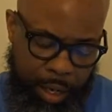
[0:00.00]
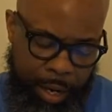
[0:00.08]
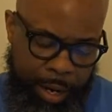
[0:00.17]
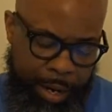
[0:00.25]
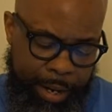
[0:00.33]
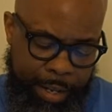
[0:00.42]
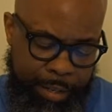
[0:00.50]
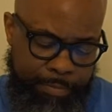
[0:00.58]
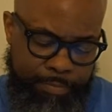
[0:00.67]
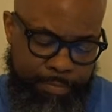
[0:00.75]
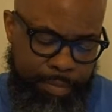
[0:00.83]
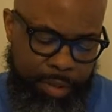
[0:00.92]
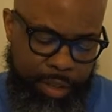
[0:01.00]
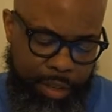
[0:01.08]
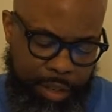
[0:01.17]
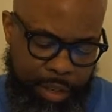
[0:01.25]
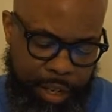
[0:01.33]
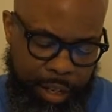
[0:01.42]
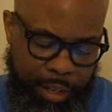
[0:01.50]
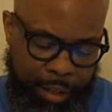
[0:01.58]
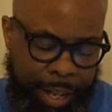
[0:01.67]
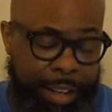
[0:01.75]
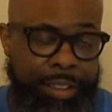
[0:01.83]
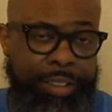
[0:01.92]
I
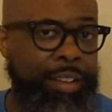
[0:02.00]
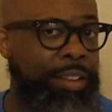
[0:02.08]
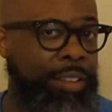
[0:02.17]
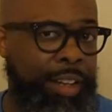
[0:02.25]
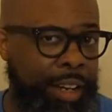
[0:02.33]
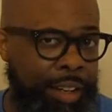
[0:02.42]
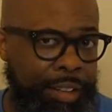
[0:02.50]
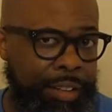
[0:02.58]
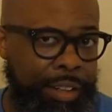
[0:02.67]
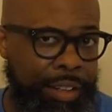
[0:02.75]
like the design